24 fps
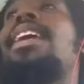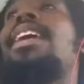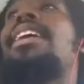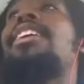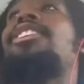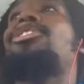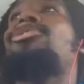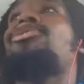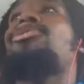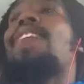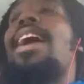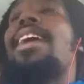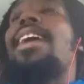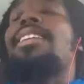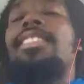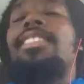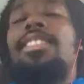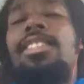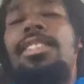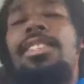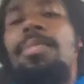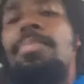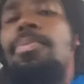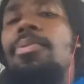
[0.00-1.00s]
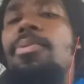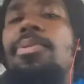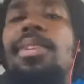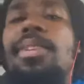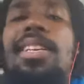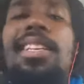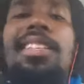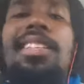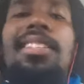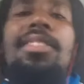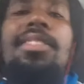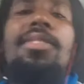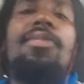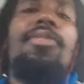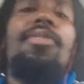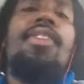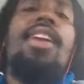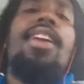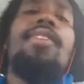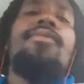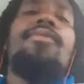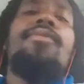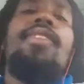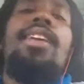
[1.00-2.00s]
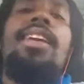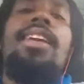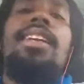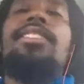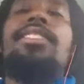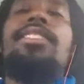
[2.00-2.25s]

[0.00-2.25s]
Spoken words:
are attracted to the Pookies and the Ray Rays,